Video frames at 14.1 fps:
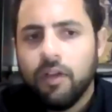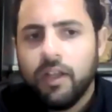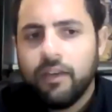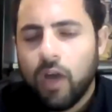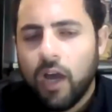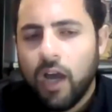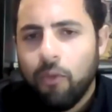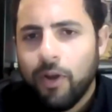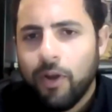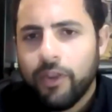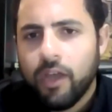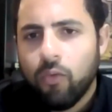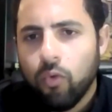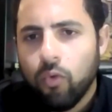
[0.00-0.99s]
And how about
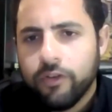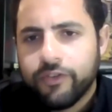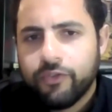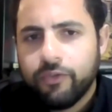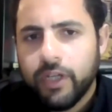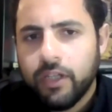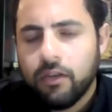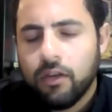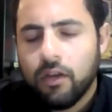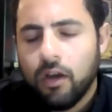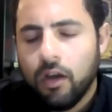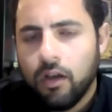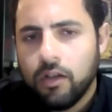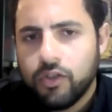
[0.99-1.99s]
that Wall Street
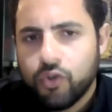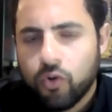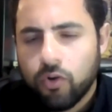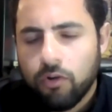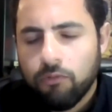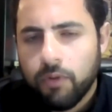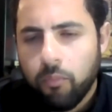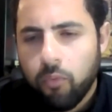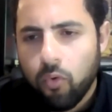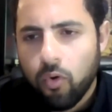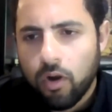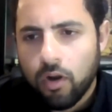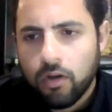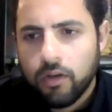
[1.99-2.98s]
Journal
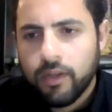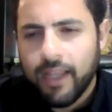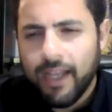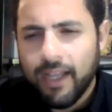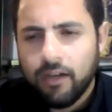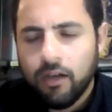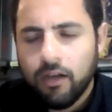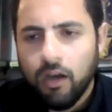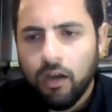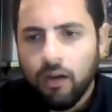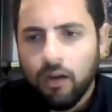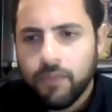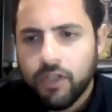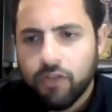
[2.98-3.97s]
report that
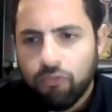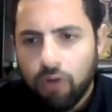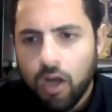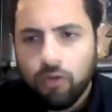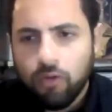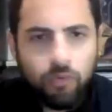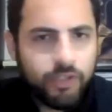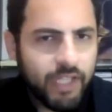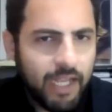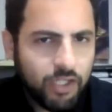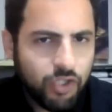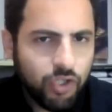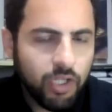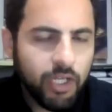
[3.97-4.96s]
Iran was
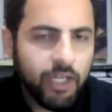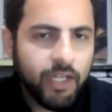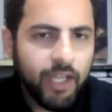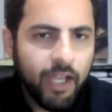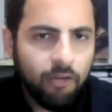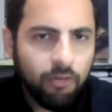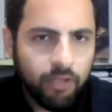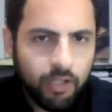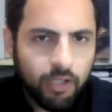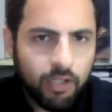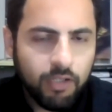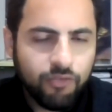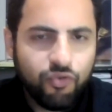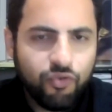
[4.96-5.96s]
actually now in
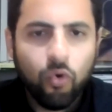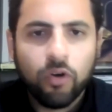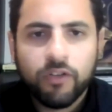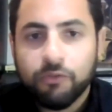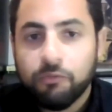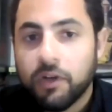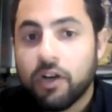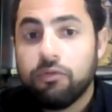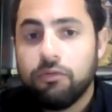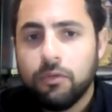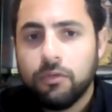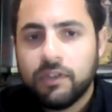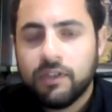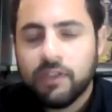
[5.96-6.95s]
a tour to
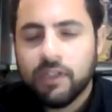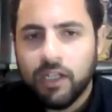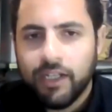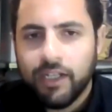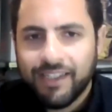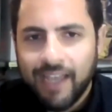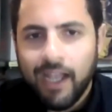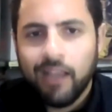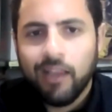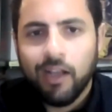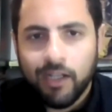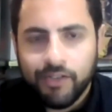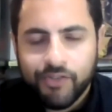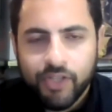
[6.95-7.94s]
recruit its
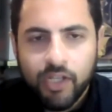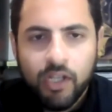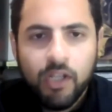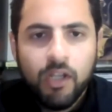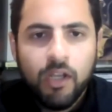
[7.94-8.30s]
allies